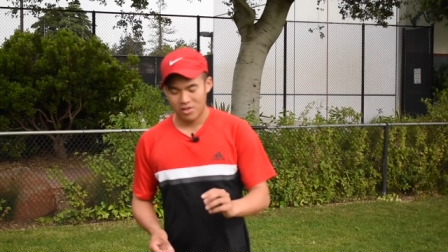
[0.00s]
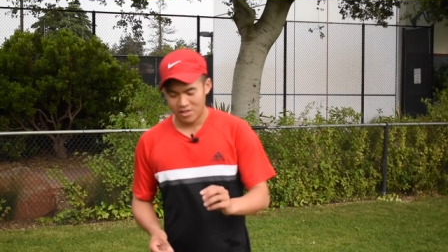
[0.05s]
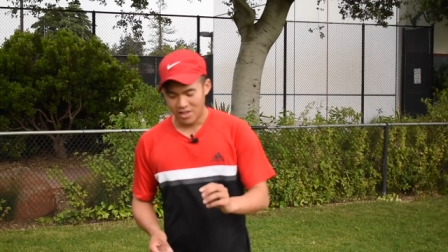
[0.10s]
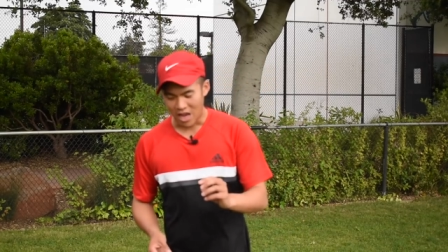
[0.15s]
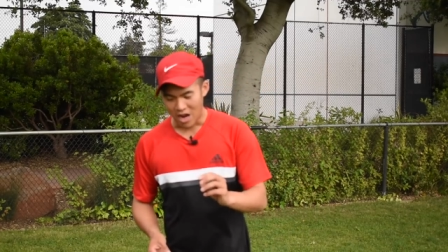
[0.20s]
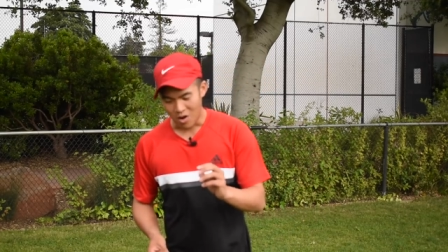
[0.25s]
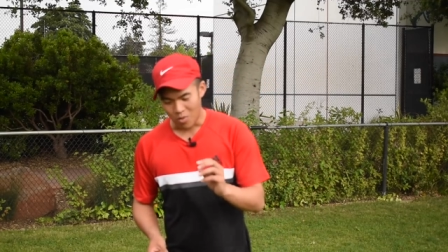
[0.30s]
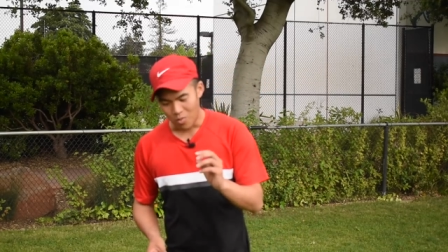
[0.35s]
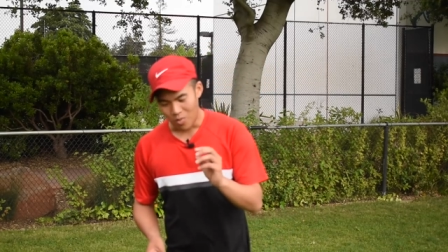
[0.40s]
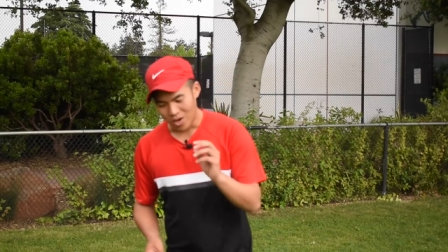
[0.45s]

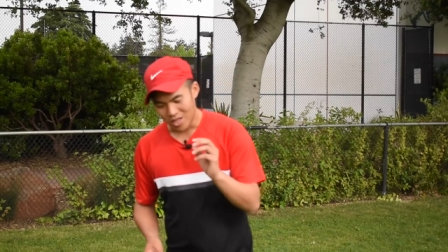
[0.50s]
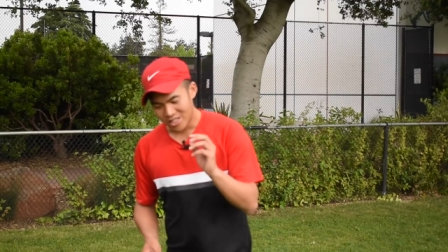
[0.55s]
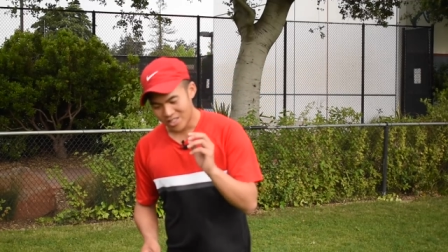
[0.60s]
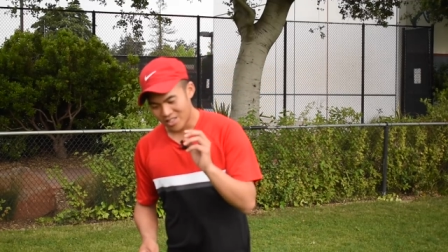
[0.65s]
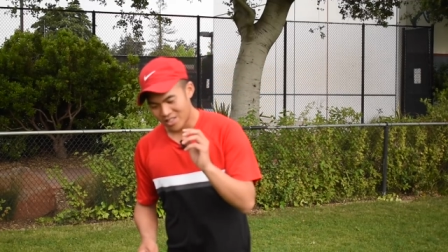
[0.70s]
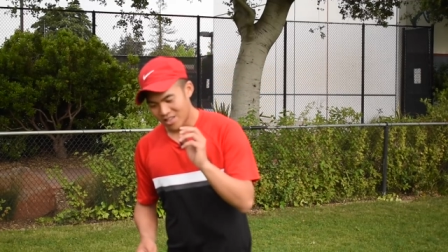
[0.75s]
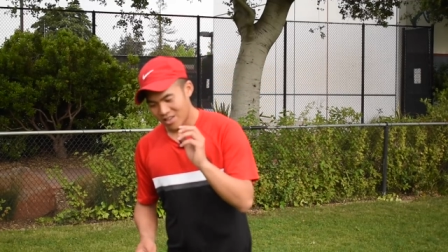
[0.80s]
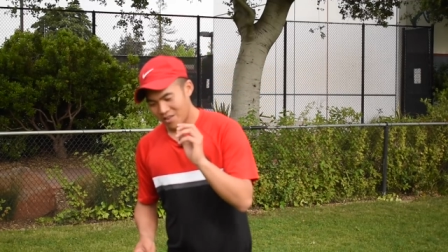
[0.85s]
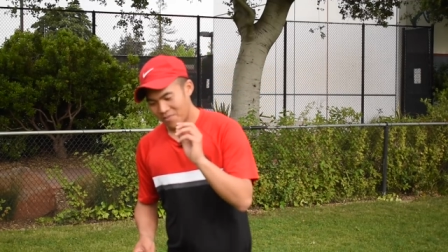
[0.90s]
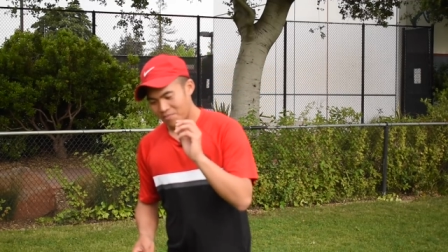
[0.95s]
Now
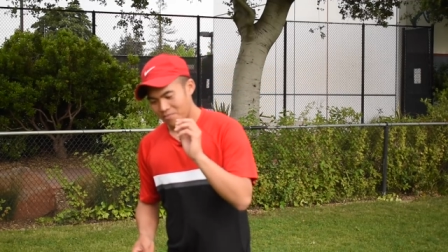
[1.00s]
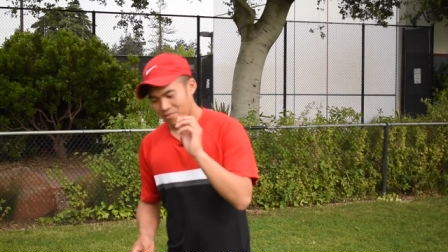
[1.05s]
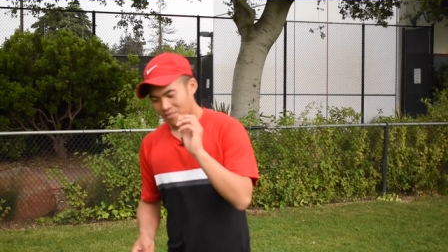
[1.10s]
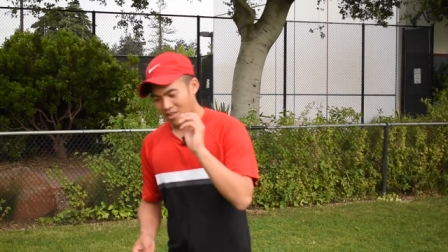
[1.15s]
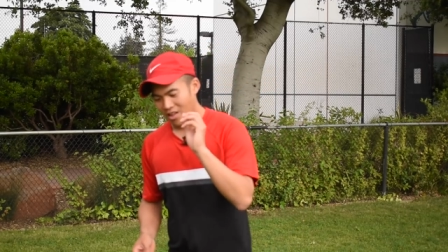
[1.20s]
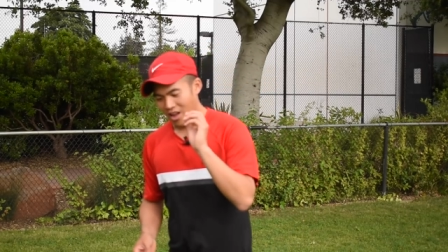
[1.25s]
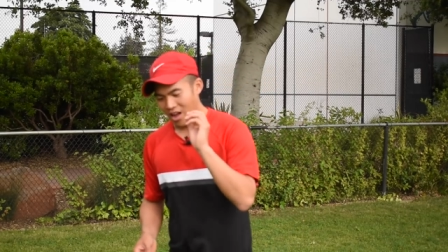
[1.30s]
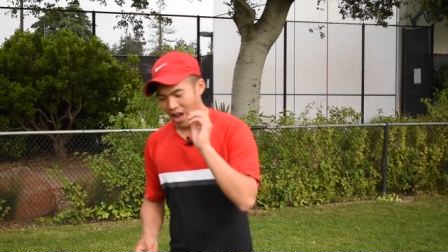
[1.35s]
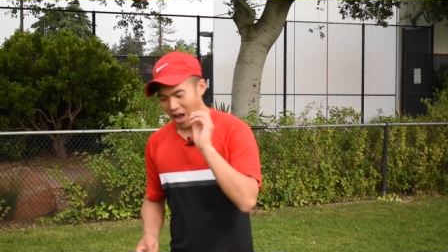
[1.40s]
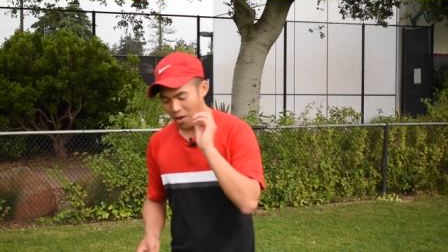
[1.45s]

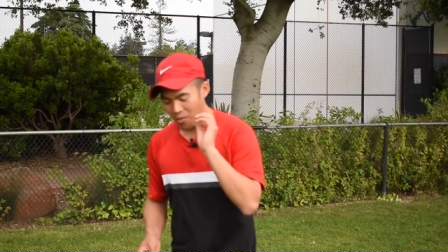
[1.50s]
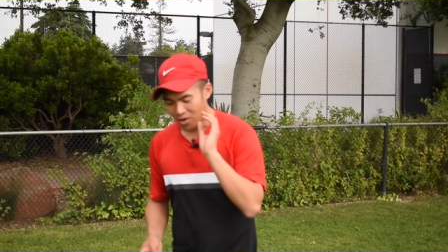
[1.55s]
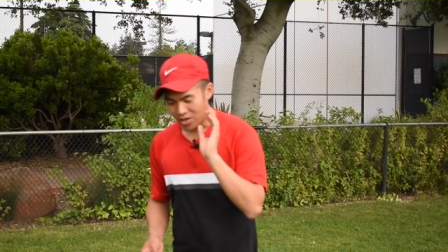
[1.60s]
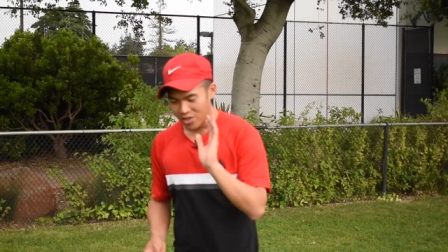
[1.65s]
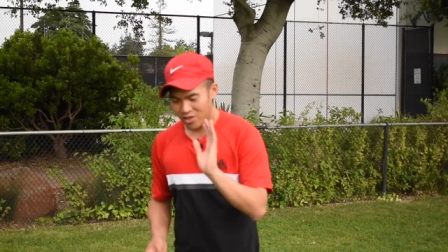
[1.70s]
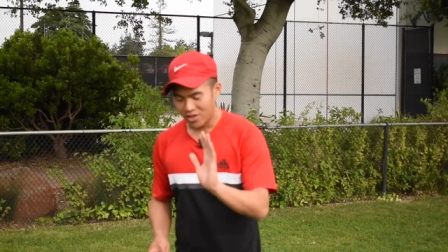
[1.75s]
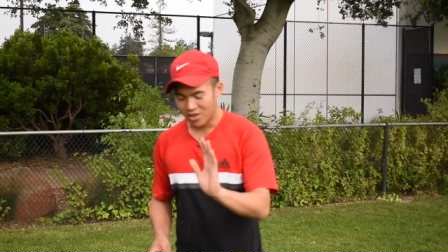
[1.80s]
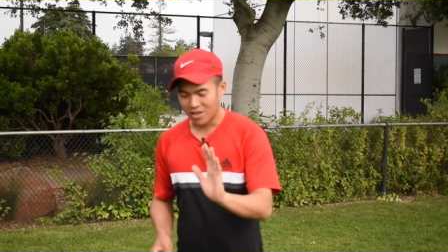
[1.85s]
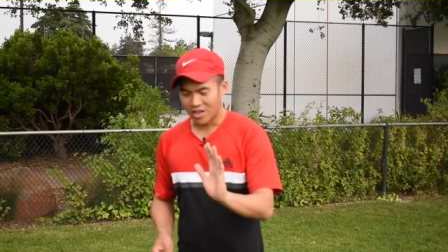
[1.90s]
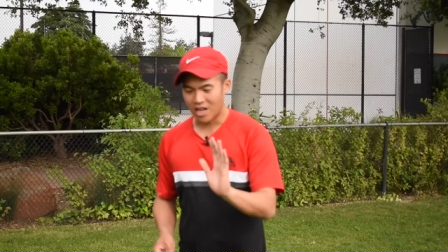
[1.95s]
I
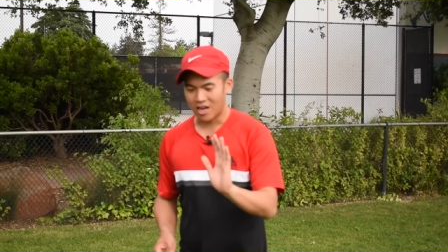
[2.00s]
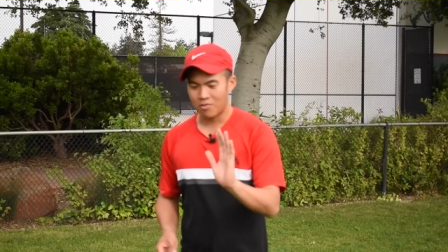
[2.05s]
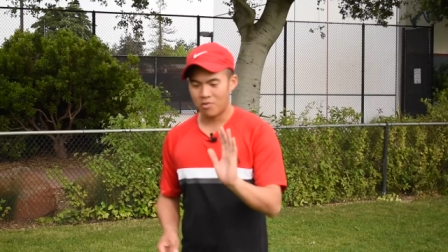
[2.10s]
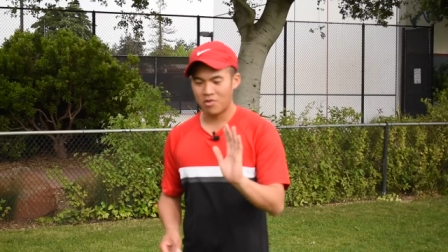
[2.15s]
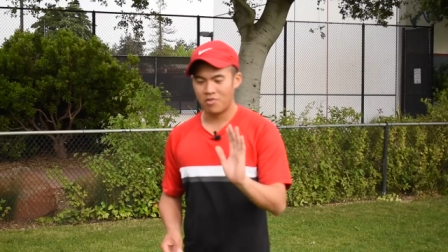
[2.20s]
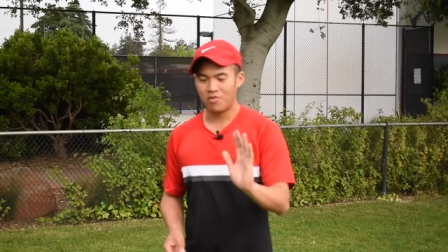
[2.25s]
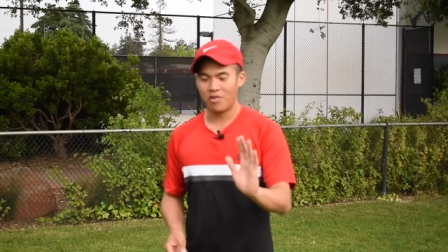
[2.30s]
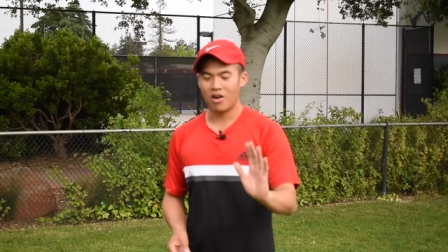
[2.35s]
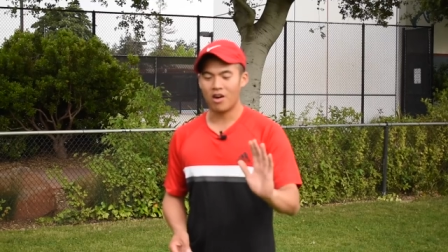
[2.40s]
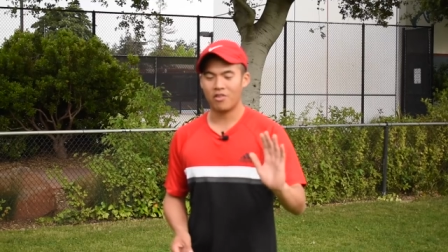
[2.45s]
want you to kind
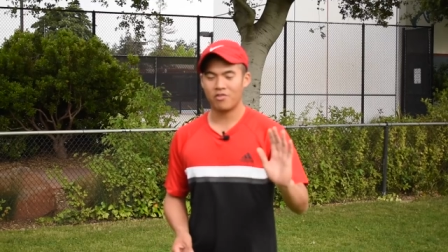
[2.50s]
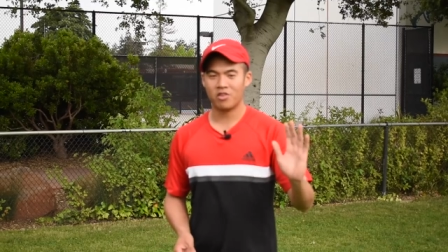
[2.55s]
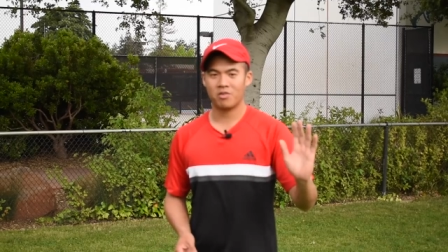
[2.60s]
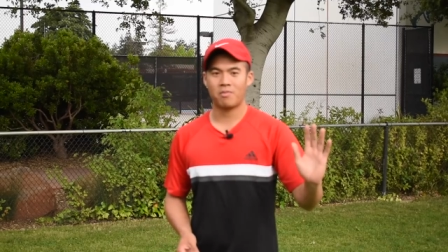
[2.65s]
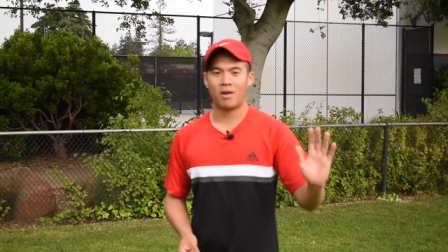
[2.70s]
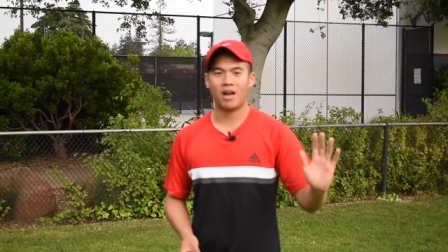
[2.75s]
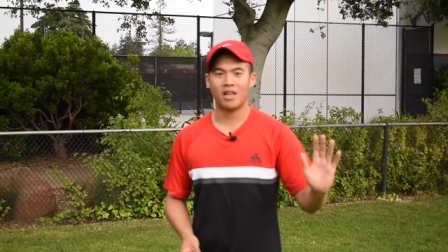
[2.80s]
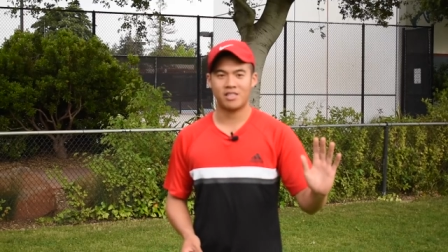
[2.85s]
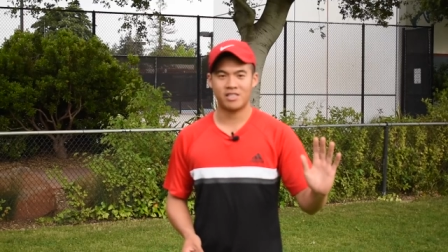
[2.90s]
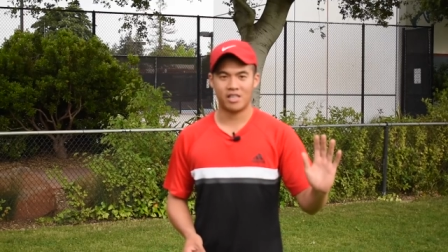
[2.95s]
of evolve
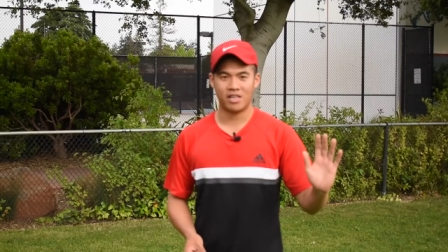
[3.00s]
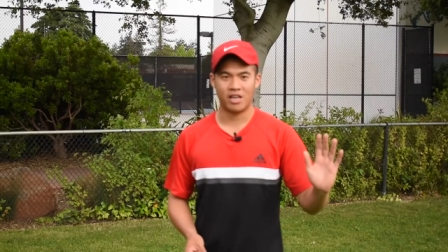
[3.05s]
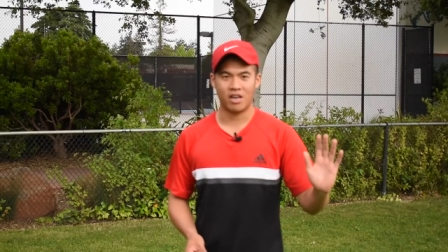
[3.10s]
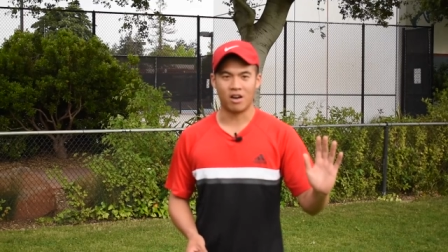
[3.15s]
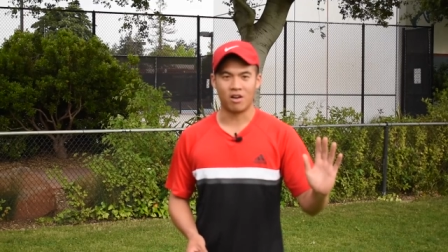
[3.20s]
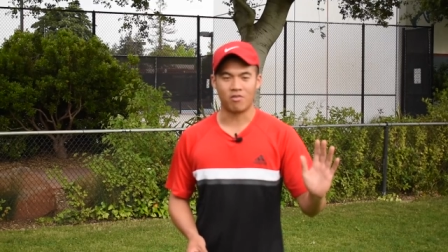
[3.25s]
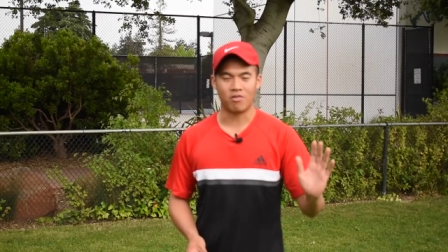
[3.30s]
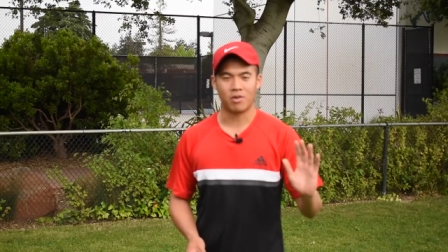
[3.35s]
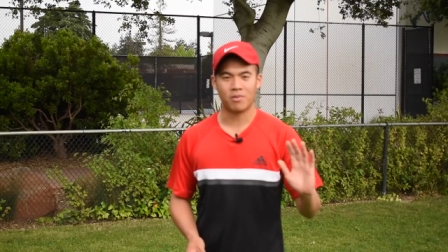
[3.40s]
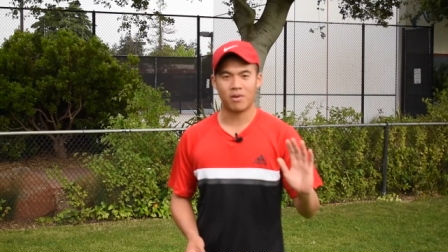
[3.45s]
your mindset
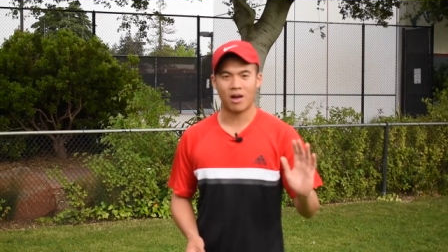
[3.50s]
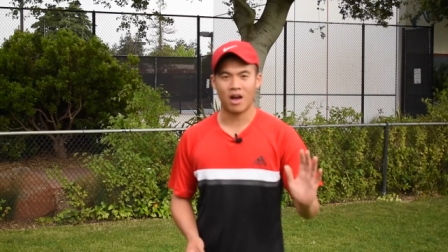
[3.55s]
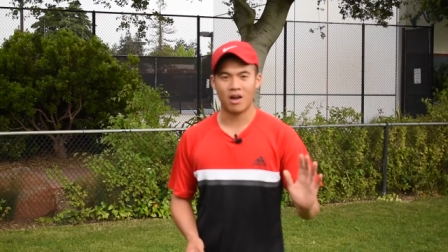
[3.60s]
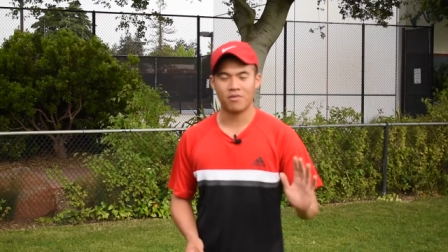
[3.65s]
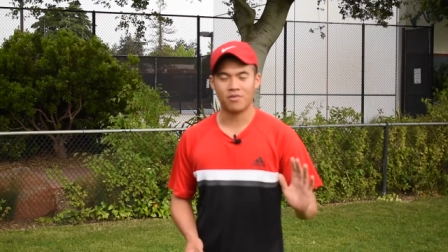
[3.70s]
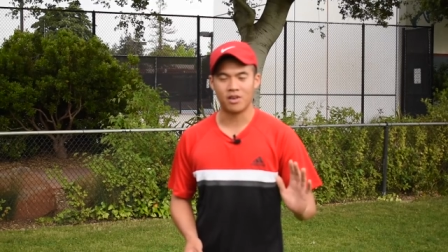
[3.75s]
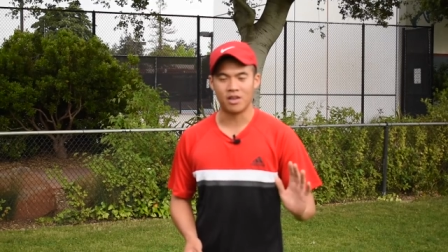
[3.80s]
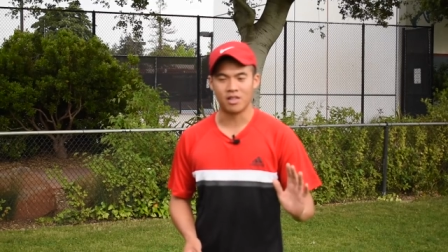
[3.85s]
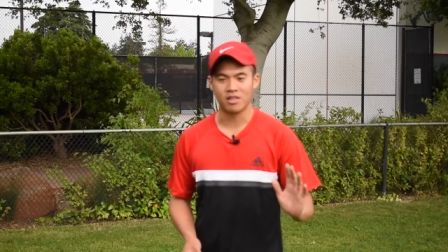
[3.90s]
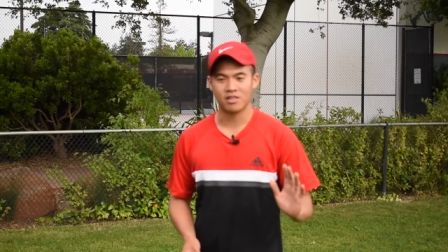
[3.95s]
here from
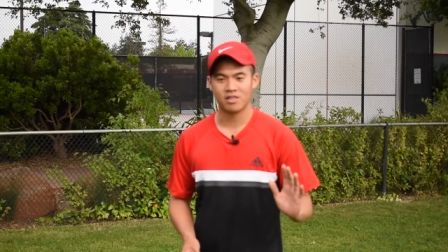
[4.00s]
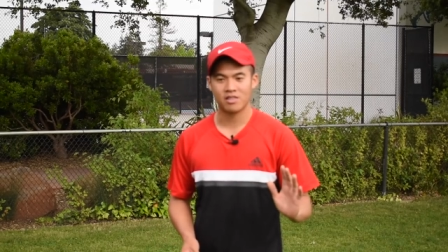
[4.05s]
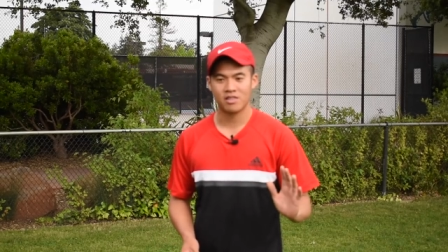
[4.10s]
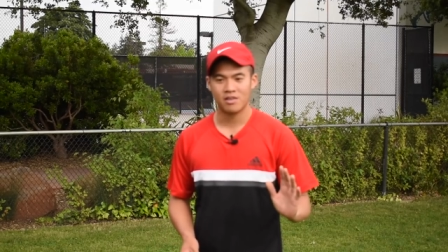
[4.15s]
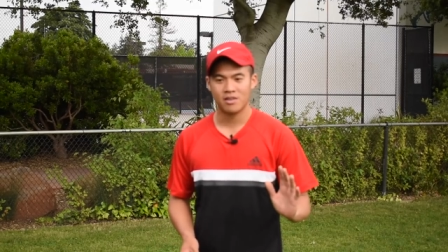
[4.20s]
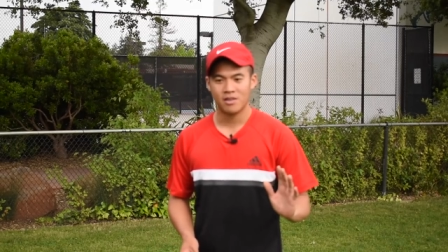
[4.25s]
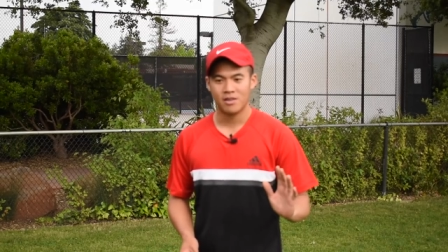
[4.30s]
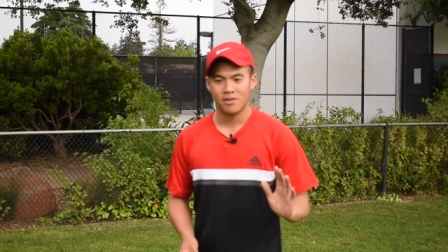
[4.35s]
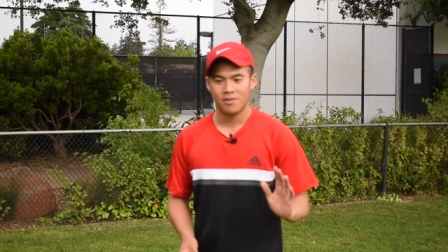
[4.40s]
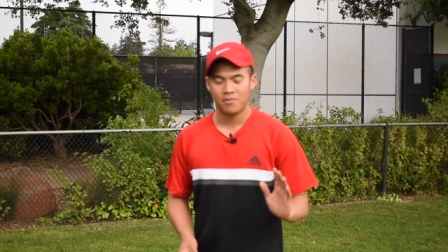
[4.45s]
confidence.